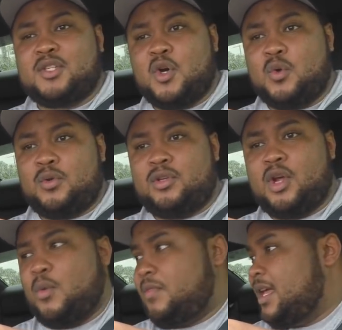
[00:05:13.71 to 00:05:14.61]
So
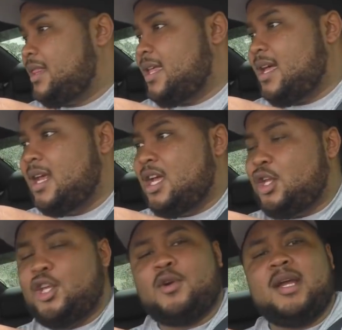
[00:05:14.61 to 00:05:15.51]
don't think that
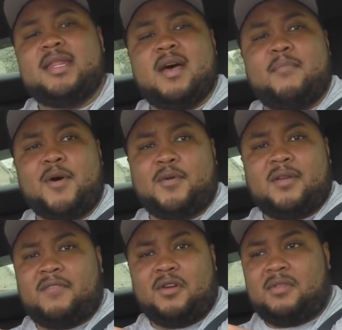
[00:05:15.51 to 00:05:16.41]
you're in that boat.
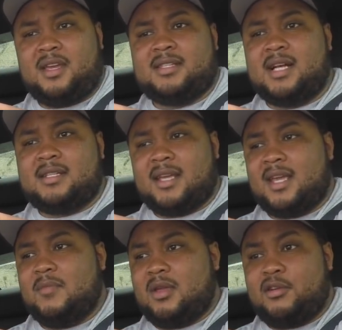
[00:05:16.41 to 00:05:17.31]
If you don't think it sounds like a
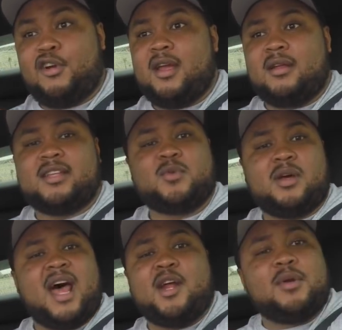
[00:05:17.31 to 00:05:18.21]
Hemi, great. Guess
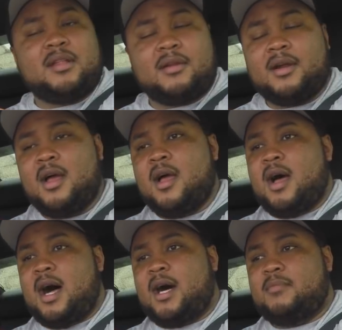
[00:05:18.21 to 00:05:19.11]
what? I don't either.
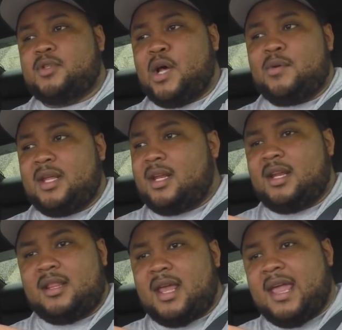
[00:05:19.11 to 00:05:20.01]
So I don't need
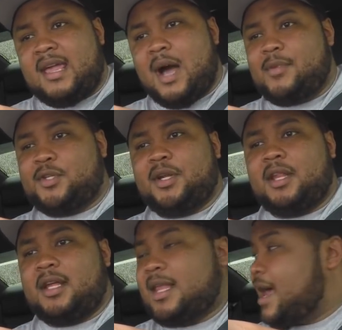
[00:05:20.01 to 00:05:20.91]
any of the hate comments or anything
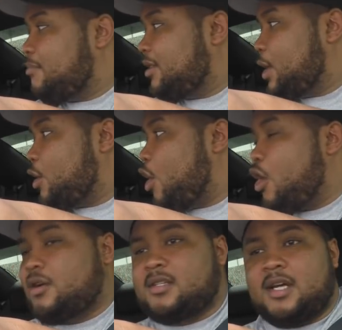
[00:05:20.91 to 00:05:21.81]
like that. But there
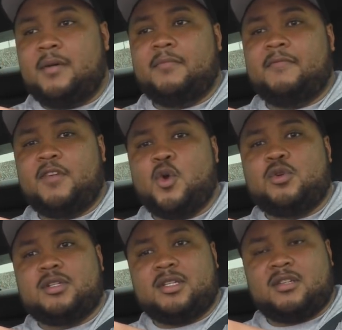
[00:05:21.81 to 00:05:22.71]
are some
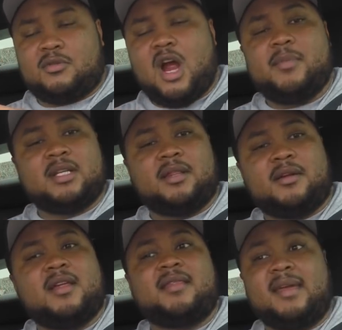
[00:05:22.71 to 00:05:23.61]
viewers and subscribers out there
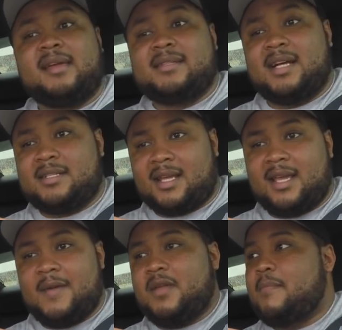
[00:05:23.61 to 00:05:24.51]
that think it sounds like a Hemi.